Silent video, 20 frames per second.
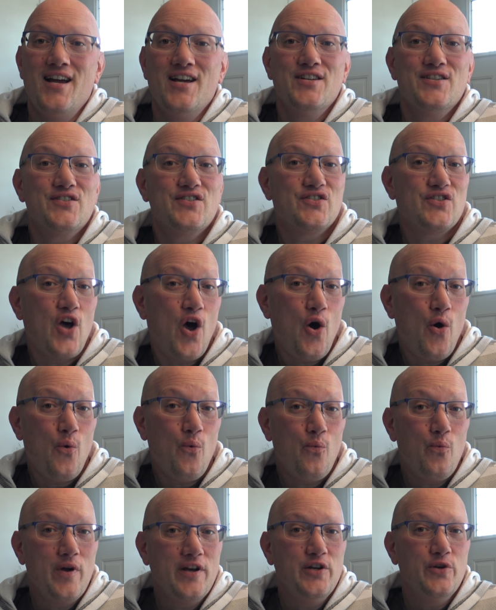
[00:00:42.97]

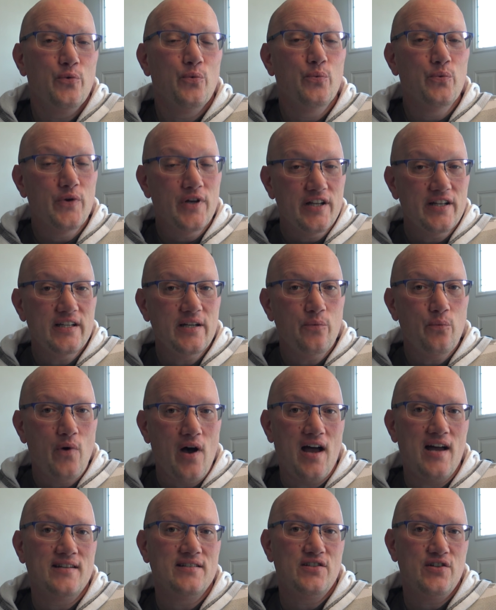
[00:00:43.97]
So when you really
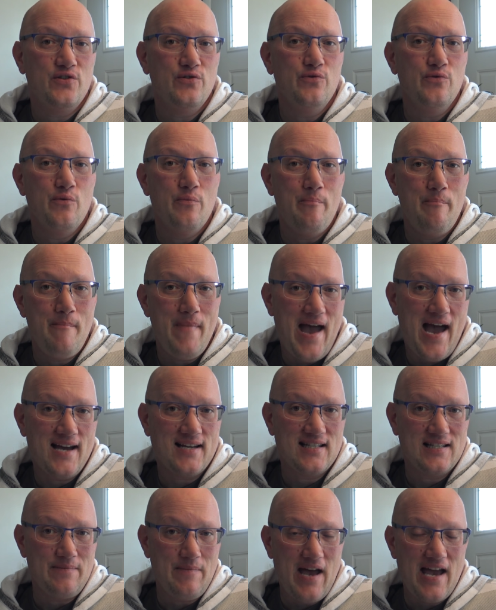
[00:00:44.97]
want to
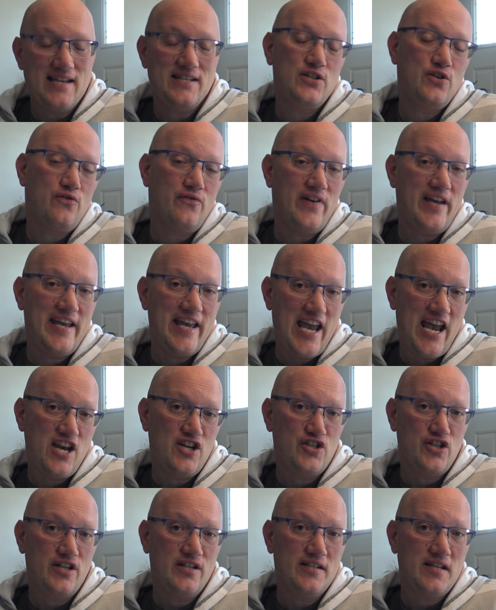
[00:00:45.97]
maximize your
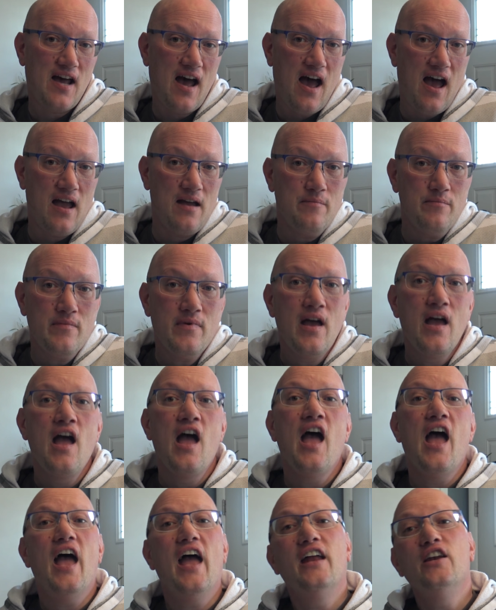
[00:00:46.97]
vacation time
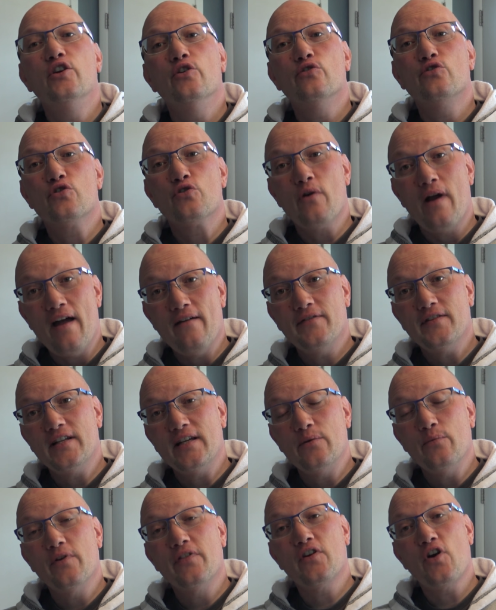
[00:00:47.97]
and you're
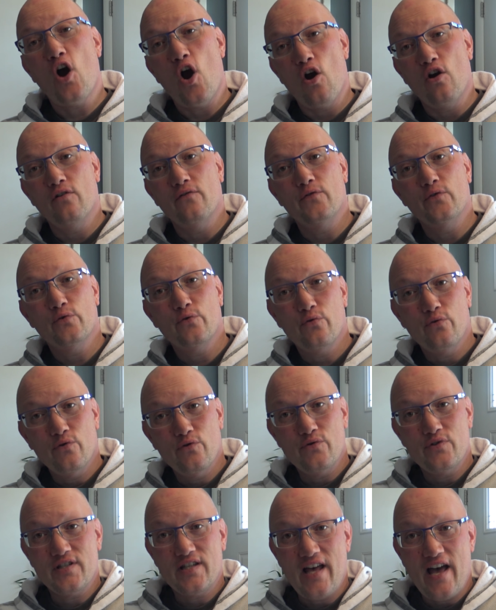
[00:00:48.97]
traveling with Carnival
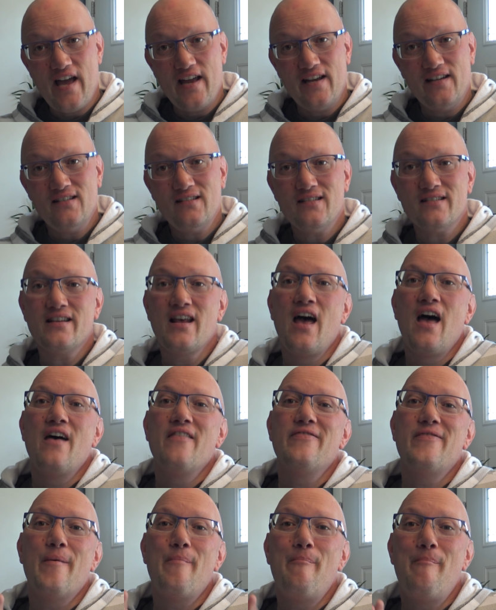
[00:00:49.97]
Cruise Lines,
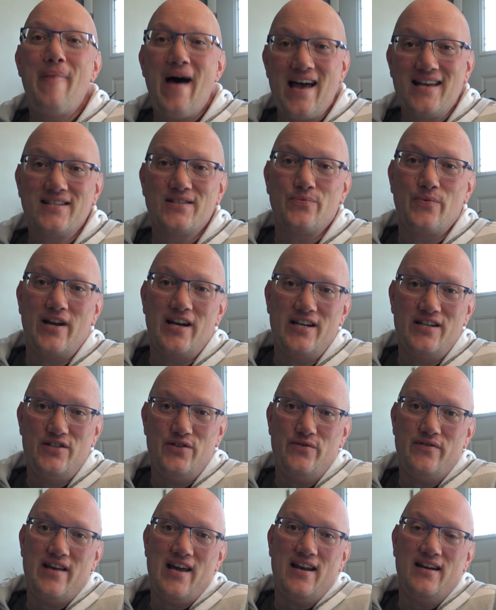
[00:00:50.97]
the best way to
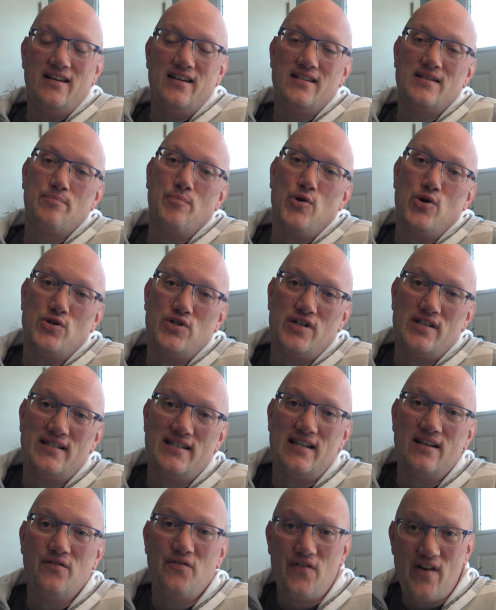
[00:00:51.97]
do that is
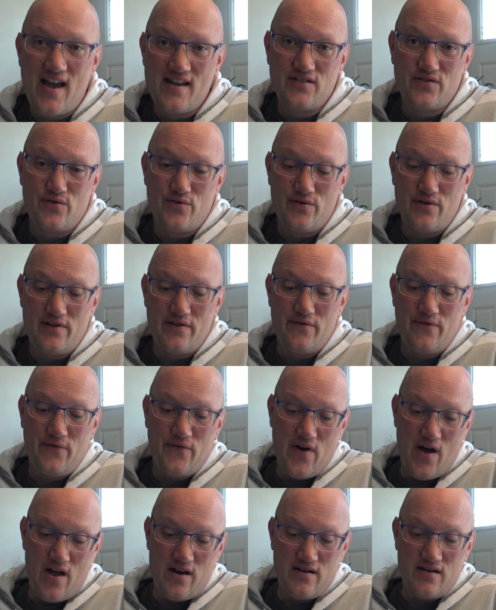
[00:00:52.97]
purchasing Faster to the
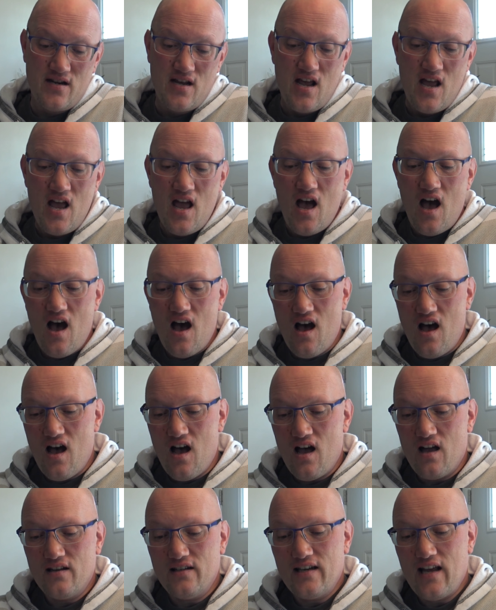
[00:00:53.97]
Fun.
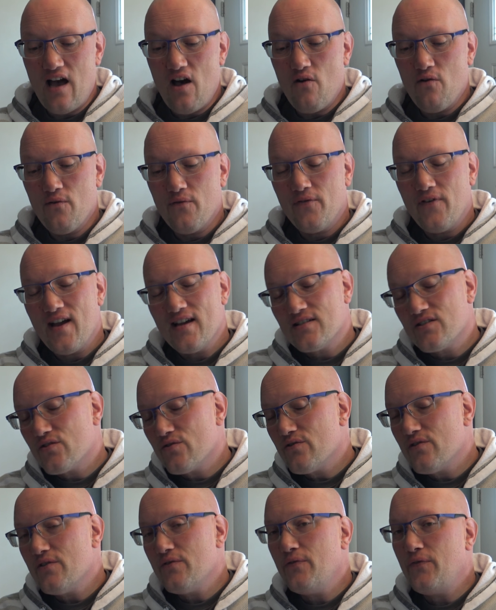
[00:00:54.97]
Now, Faster
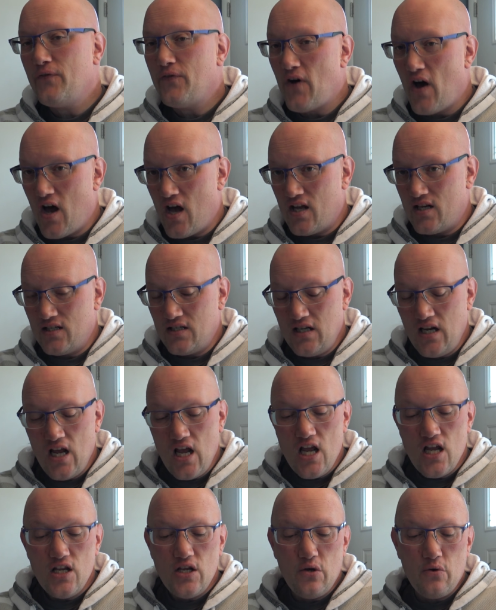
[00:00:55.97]
to the Fun,
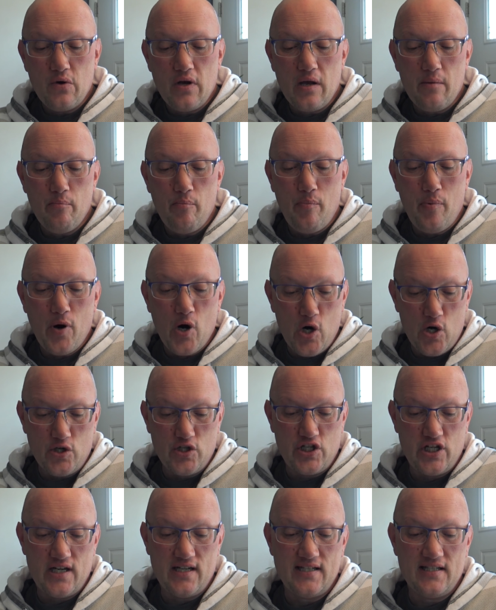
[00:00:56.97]
you can
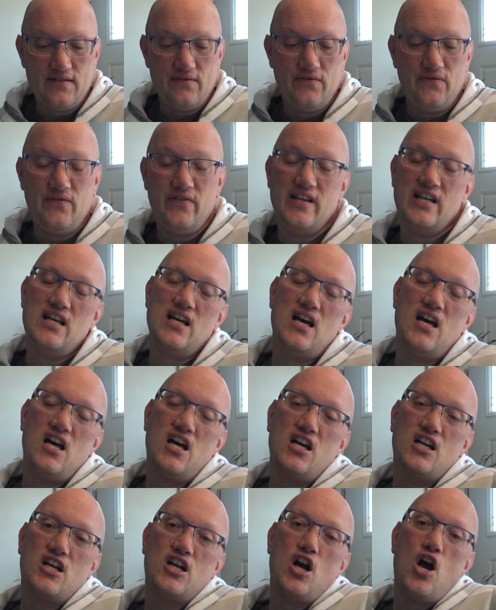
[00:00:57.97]
purchase
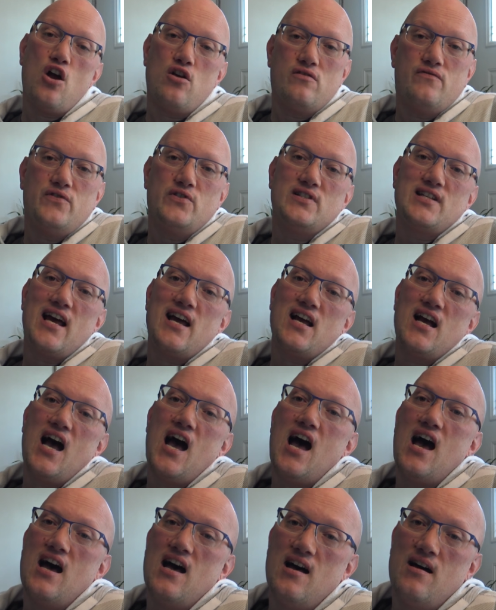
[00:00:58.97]
via
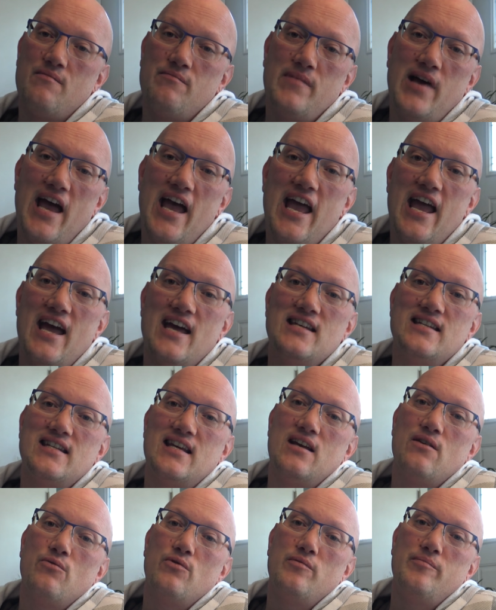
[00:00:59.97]
carnival.com, and
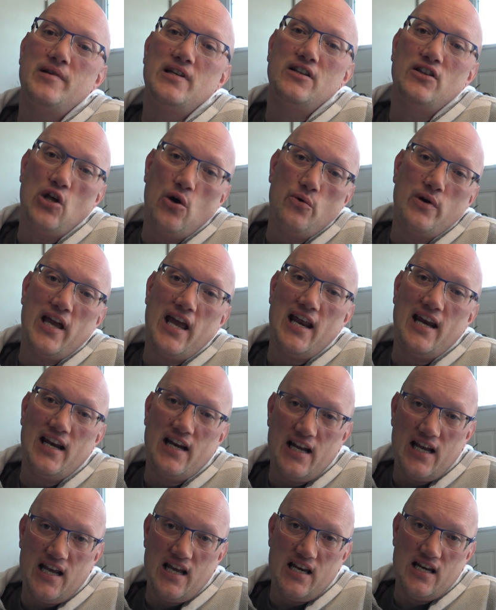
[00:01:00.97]
it would be located
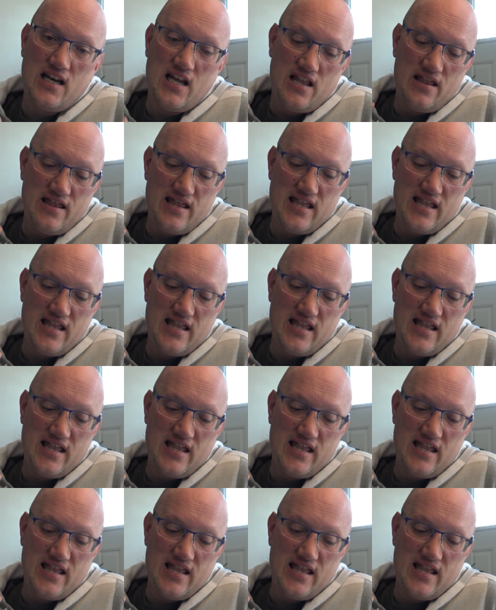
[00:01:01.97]
in